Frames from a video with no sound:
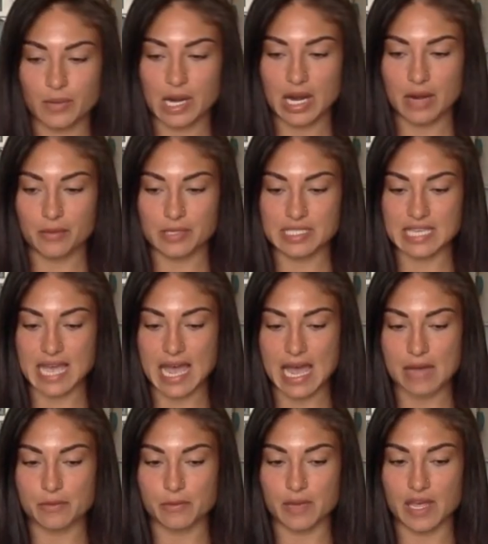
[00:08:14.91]
Where I was
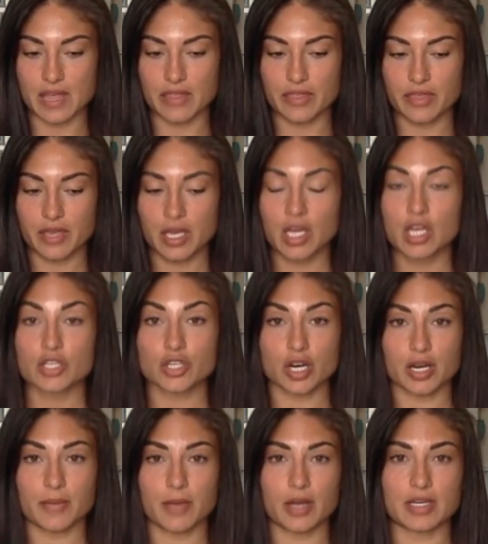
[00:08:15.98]
at with
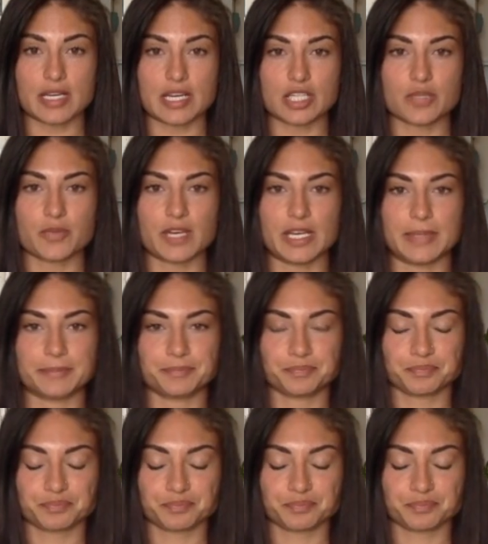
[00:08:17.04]
talking about EHP.